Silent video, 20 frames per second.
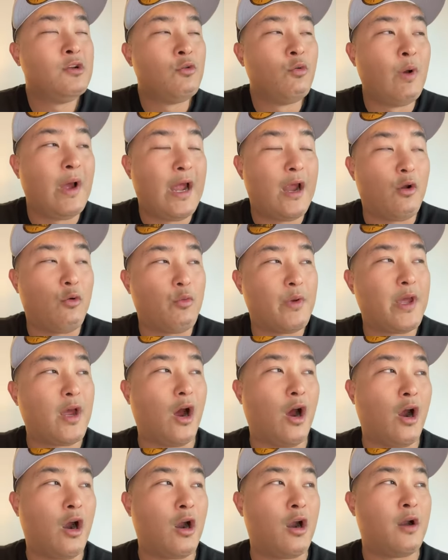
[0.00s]
where we
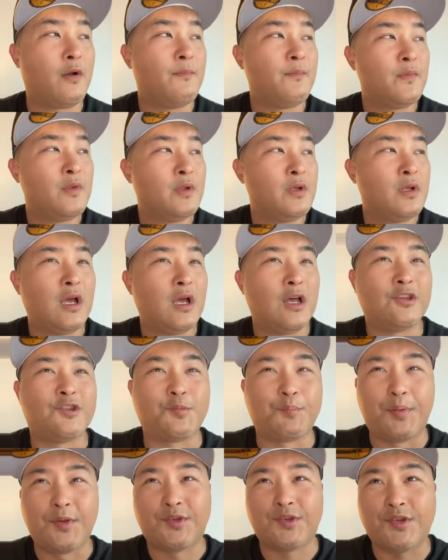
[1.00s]
are
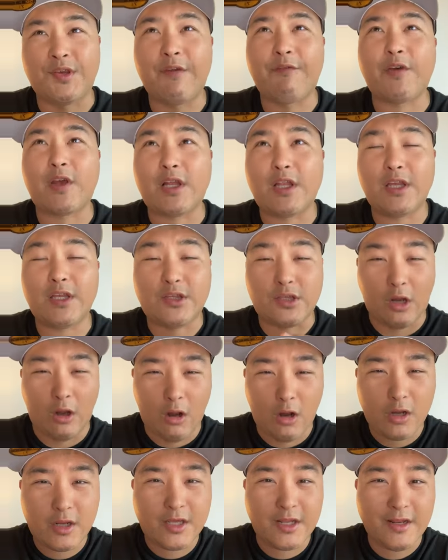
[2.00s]
specifically
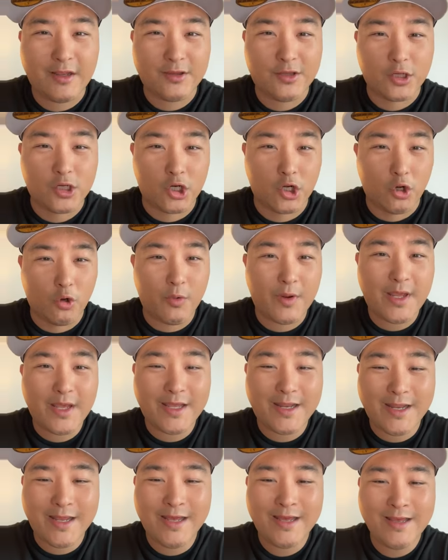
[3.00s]
targeting the
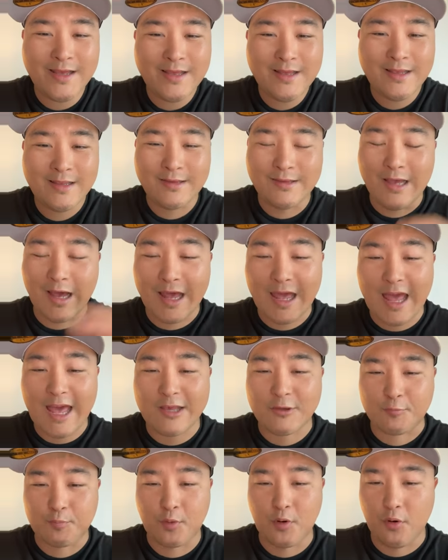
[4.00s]
Korean
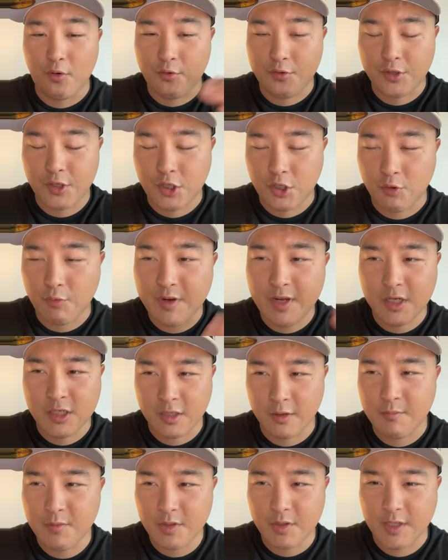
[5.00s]
diaspora or the Korean
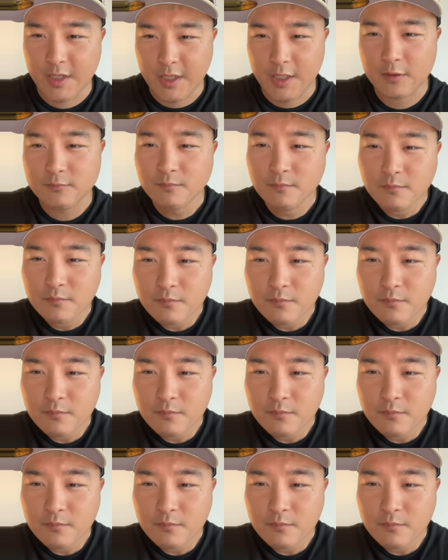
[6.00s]
community.